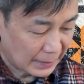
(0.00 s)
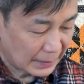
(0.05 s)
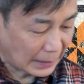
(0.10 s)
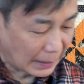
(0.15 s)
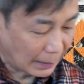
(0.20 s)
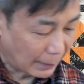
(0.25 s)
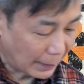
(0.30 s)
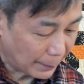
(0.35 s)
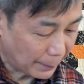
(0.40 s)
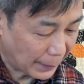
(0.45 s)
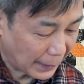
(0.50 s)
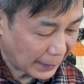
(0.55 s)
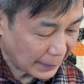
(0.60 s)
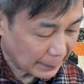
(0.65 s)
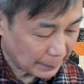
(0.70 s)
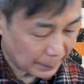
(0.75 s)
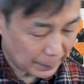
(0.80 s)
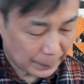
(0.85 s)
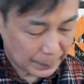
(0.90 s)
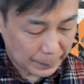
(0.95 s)
Now I
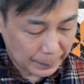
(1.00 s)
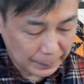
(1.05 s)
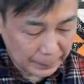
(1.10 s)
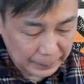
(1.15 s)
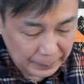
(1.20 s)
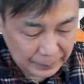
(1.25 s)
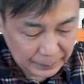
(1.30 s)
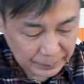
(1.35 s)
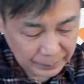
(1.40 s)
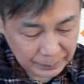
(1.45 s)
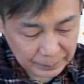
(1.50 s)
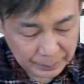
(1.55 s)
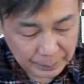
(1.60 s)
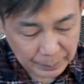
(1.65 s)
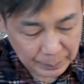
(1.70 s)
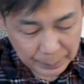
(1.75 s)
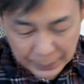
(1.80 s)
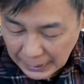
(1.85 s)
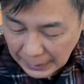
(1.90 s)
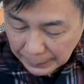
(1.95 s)
might
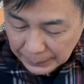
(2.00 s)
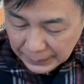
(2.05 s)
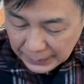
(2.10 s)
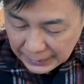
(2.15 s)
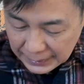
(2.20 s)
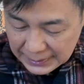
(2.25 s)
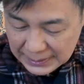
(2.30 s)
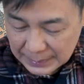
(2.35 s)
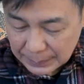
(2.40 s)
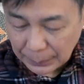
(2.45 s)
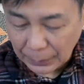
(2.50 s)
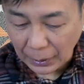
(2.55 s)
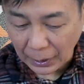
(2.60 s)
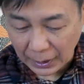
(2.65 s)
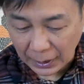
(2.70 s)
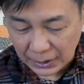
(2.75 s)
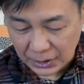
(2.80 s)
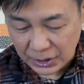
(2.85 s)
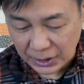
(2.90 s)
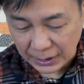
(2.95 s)
pick up this
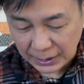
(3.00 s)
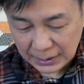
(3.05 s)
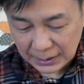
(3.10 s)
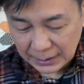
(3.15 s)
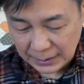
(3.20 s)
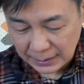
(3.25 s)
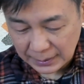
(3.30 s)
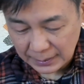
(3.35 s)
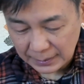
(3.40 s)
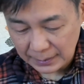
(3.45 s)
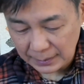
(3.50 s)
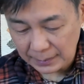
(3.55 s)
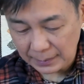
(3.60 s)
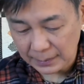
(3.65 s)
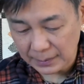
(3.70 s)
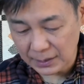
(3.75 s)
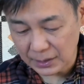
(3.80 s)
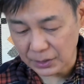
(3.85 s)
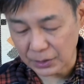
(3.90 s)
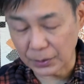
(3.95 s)
project
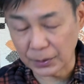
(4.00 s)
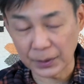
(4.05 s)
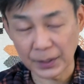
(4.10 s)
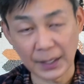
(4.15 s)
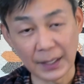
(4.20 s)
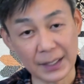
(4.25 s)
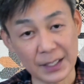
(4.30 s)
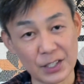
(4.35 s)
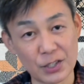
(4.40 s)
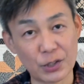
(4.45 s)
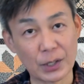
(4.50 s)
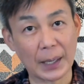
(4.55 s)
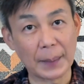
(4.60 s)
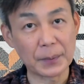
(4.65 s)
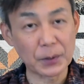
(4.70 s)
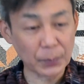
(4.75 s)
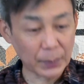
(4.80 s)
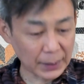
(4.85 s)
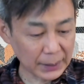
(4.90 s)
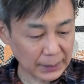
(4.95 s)
sooner than the striped
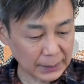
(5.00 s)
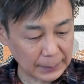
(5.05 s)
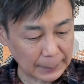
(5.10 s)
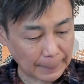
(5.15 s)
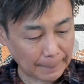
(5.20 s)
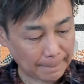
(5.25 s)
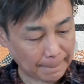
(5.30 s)
one,